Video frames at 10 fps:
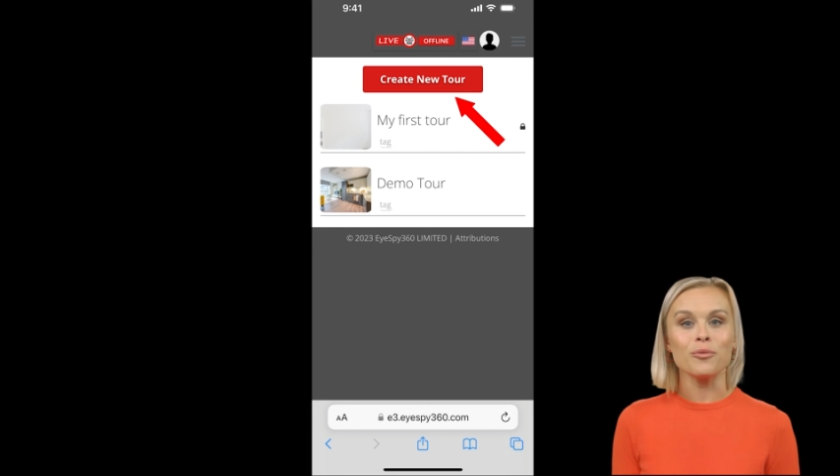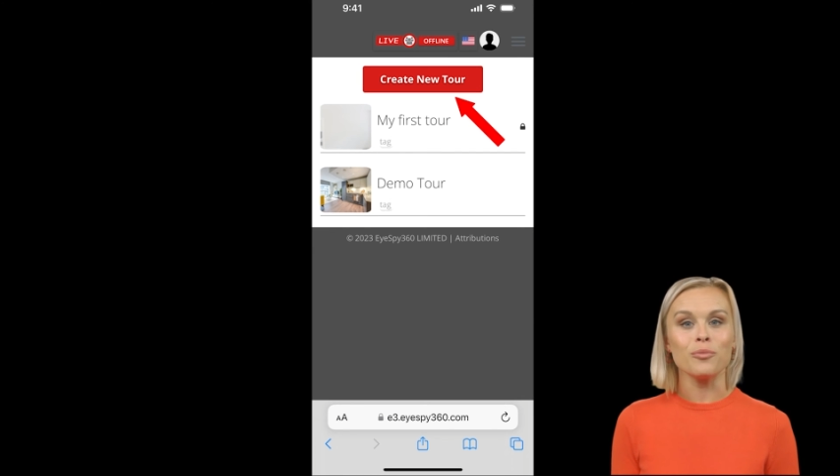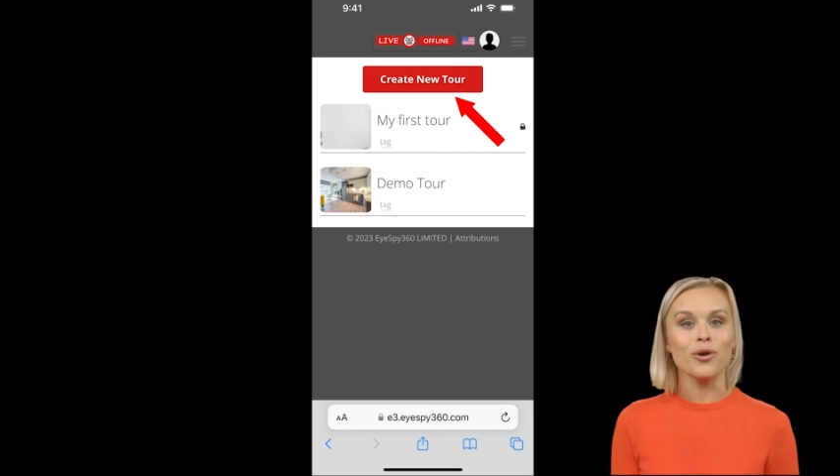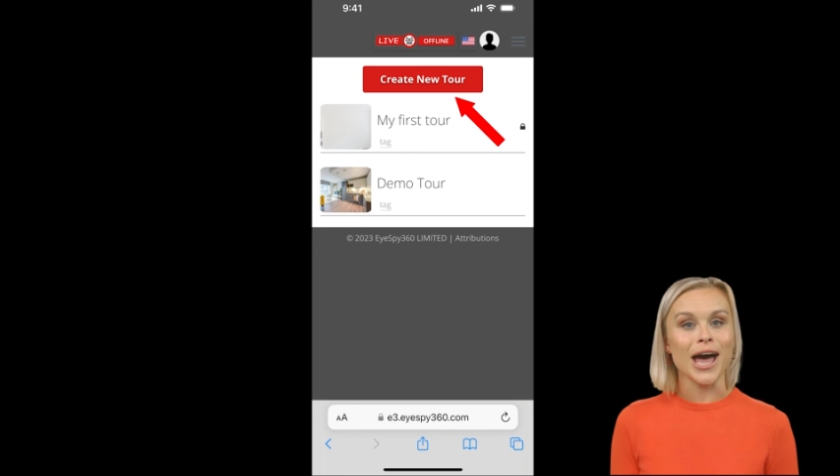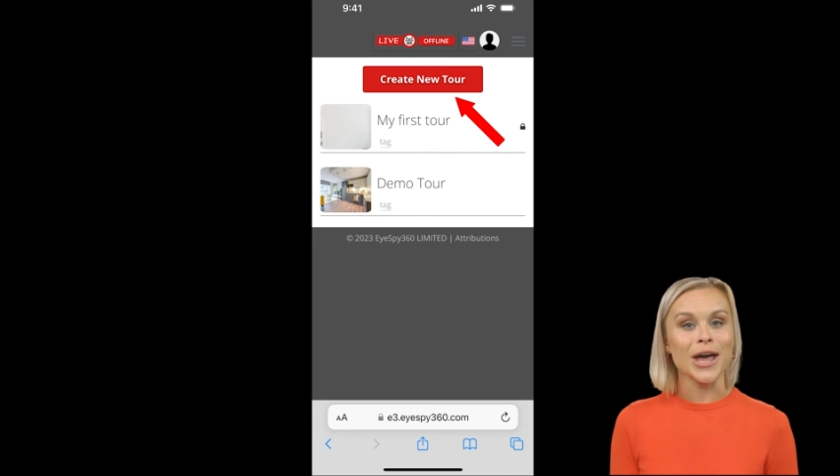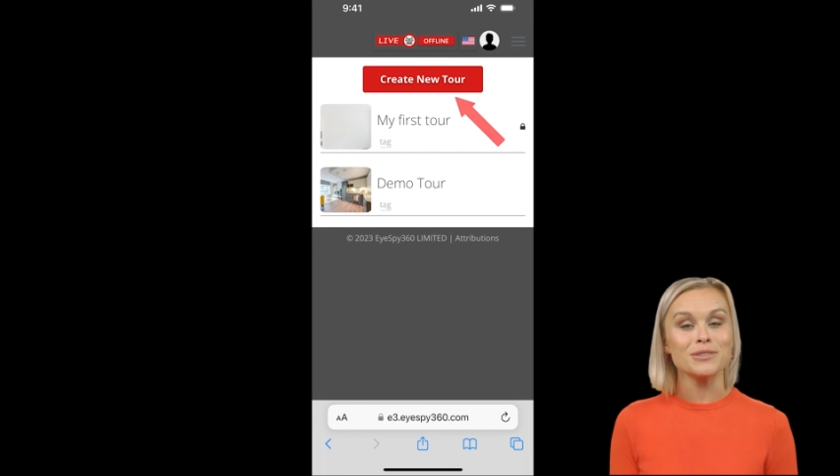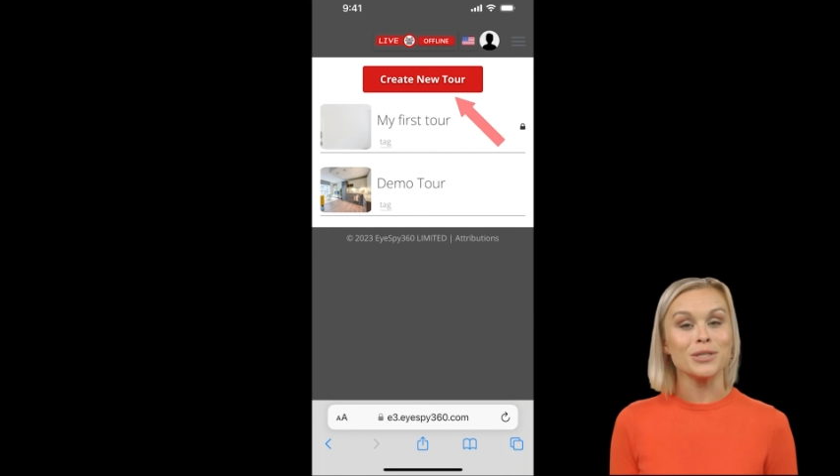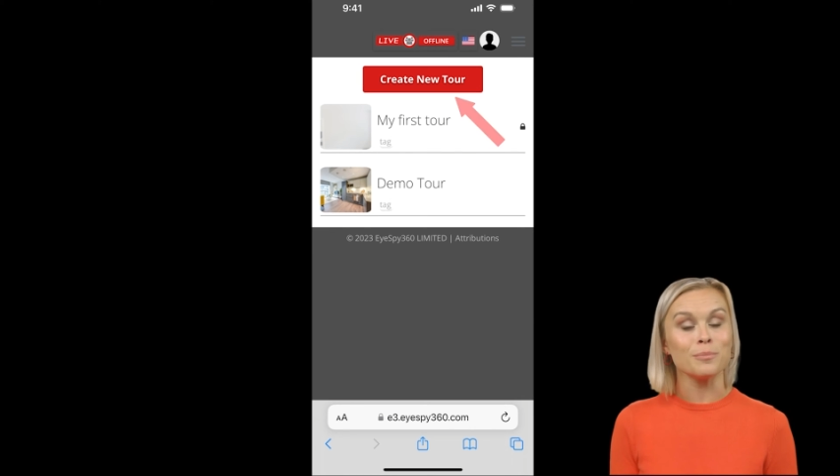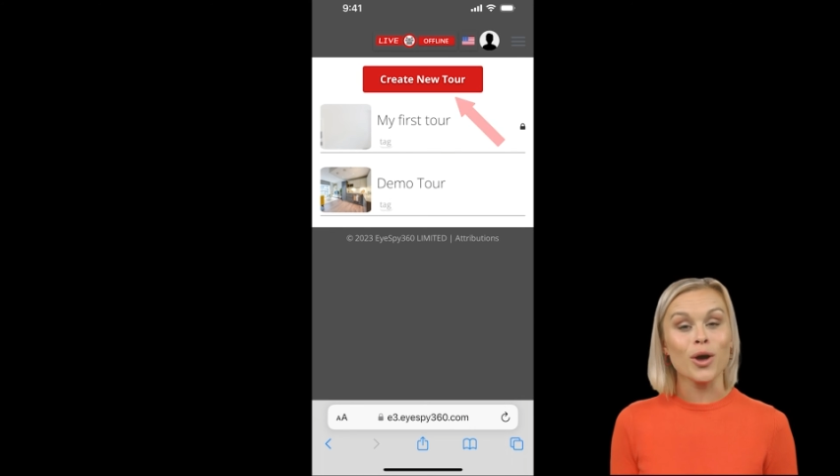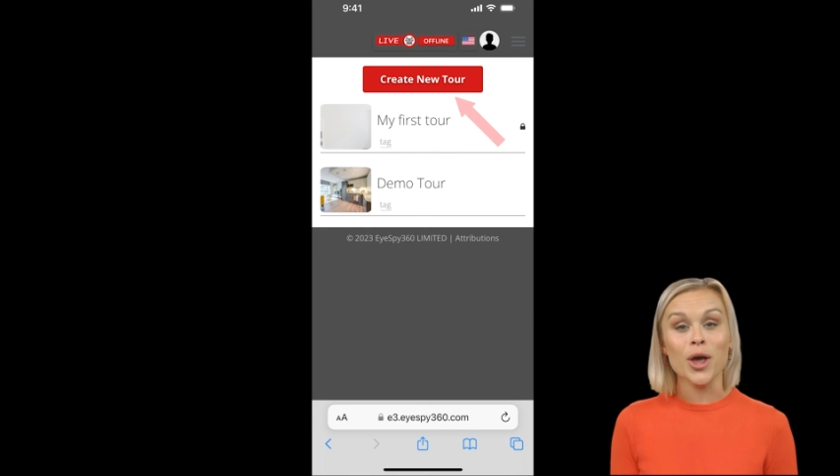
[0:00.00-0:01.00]
perhaps
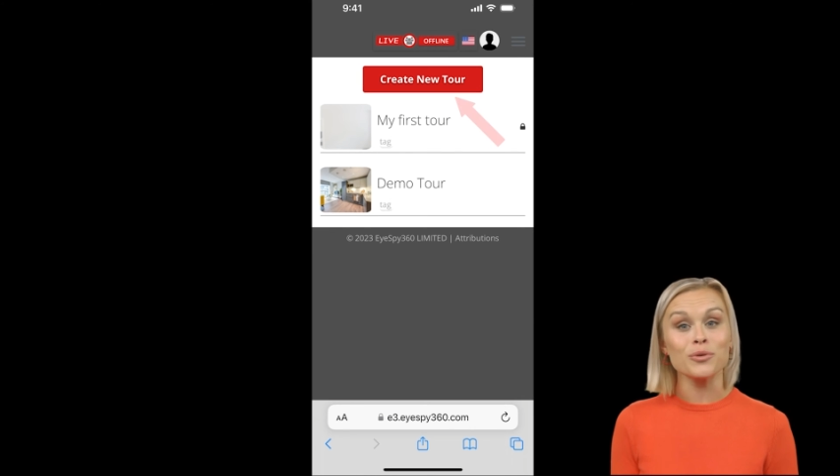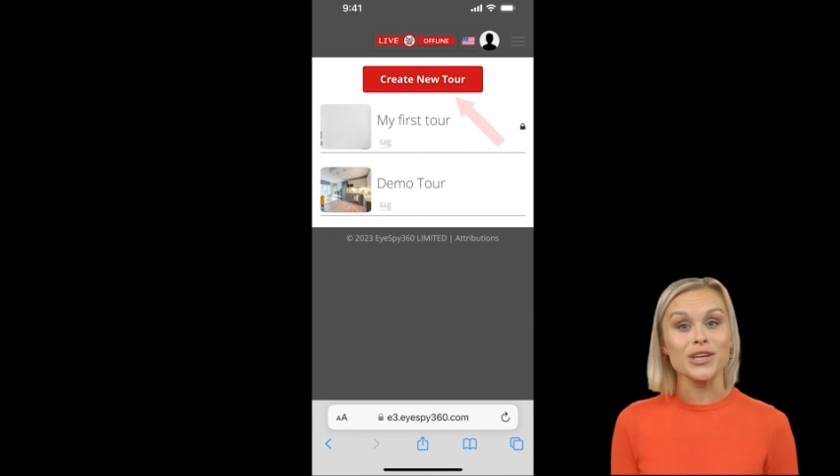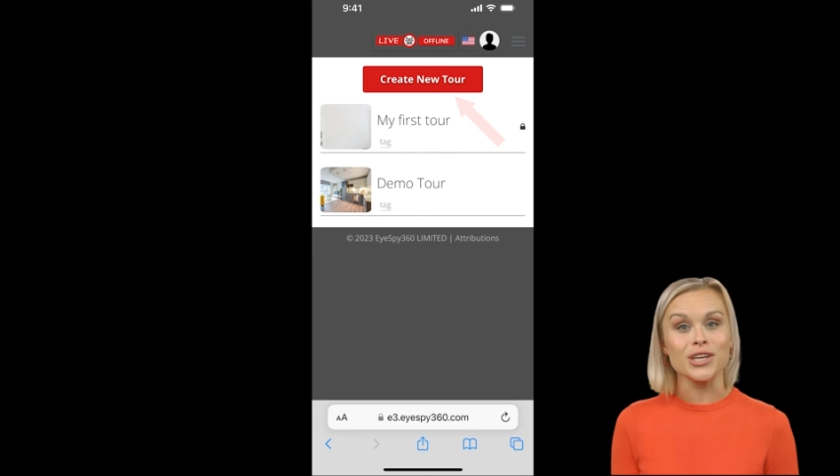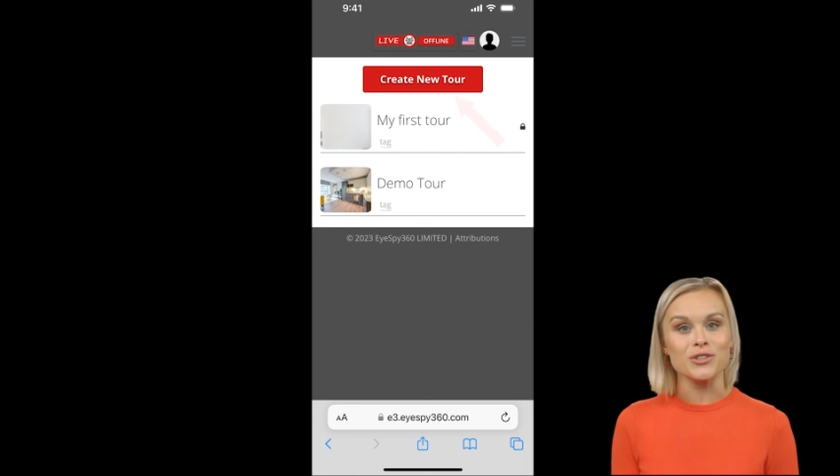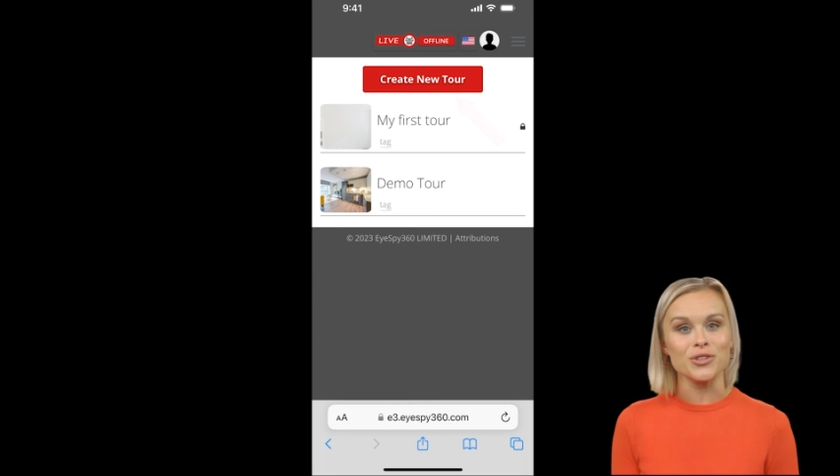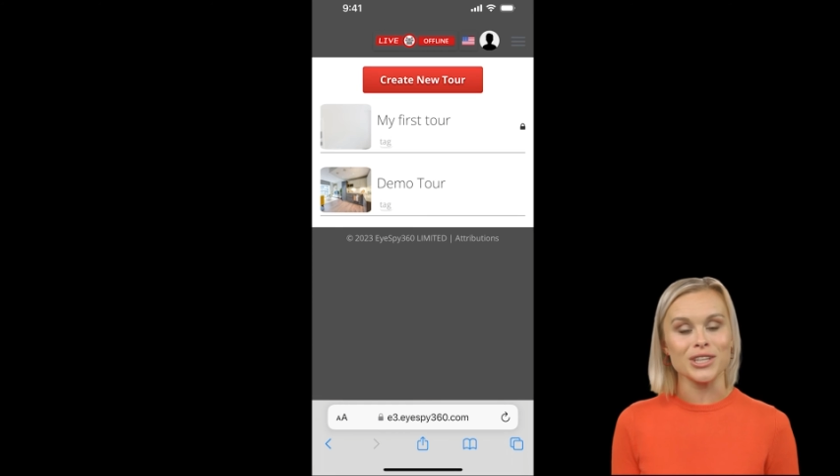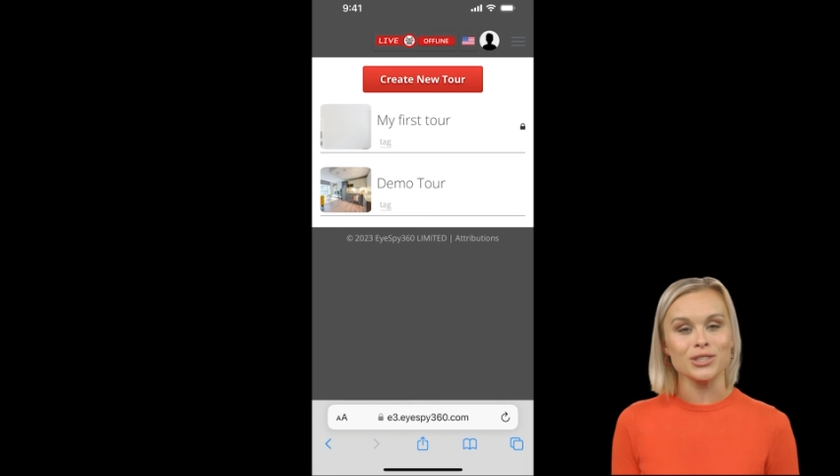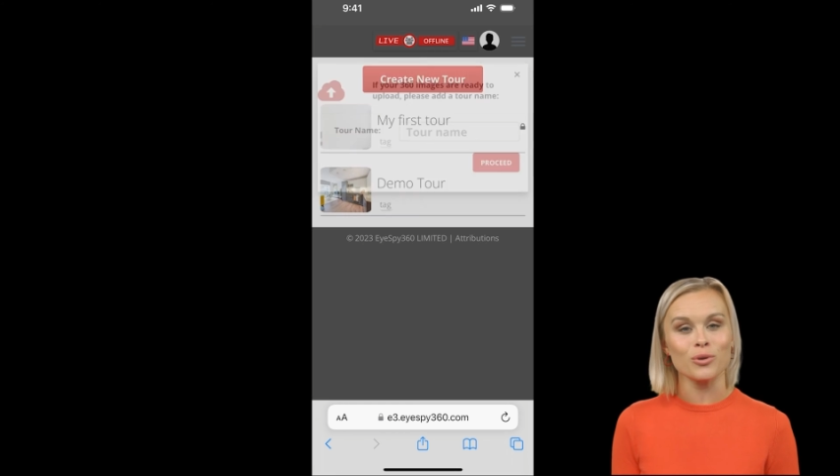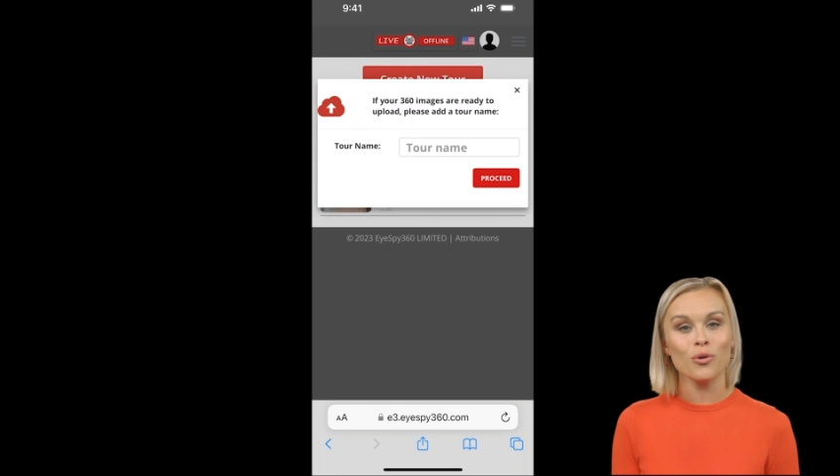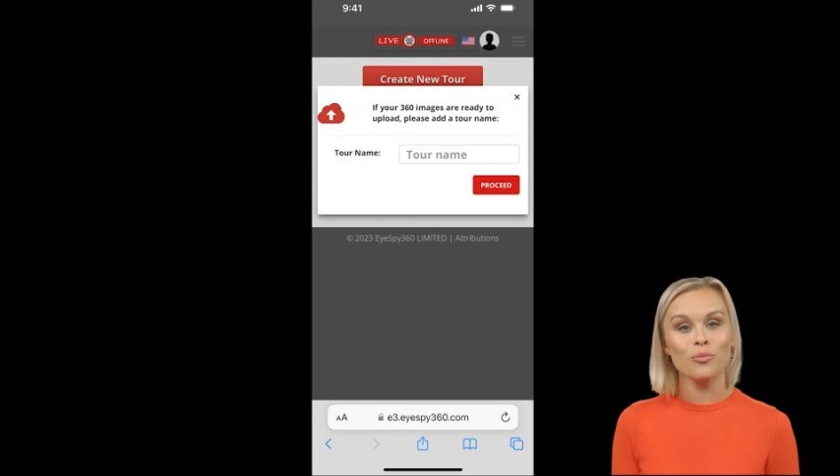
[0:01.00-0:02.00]
the property
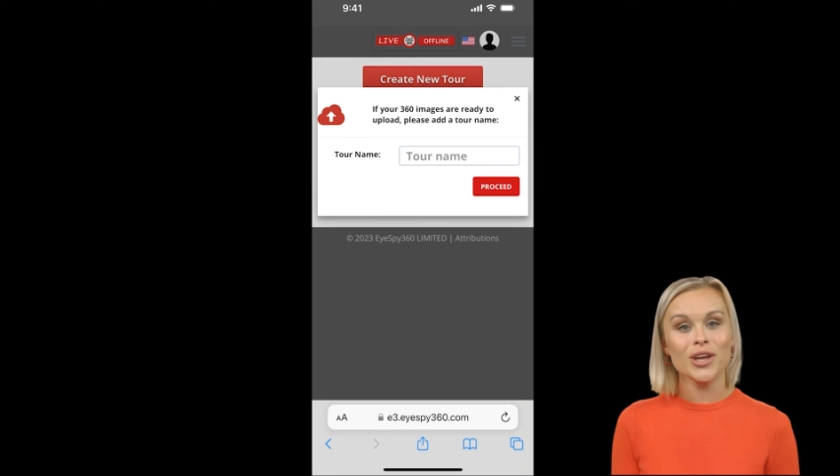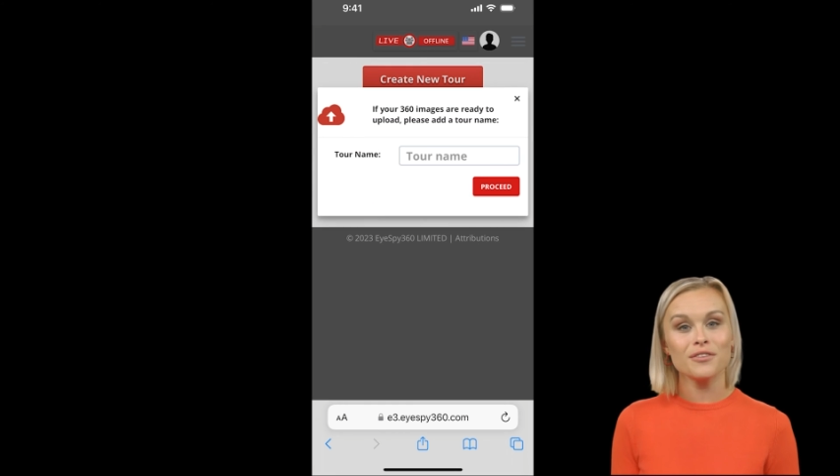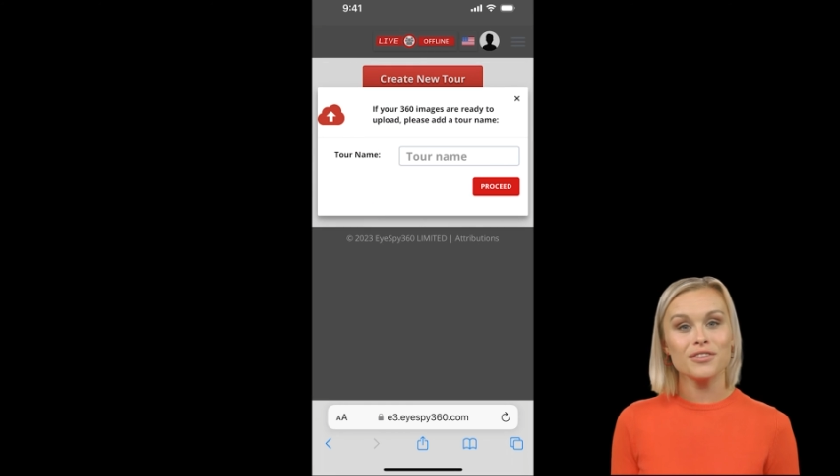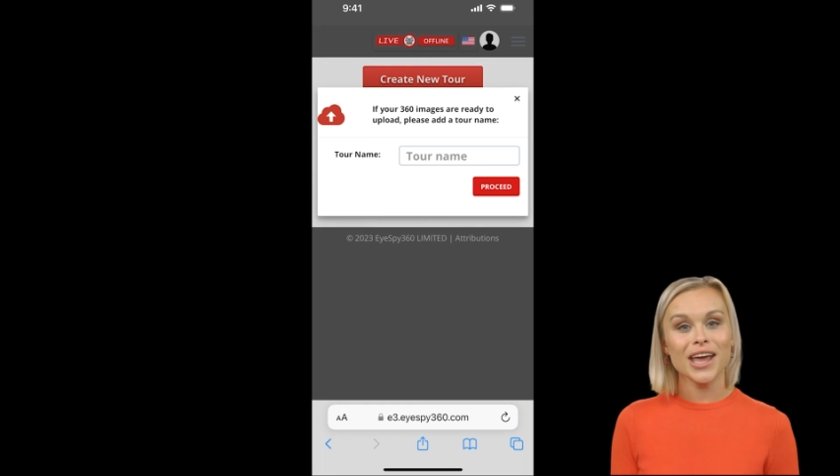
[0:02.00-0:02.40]
address or relevant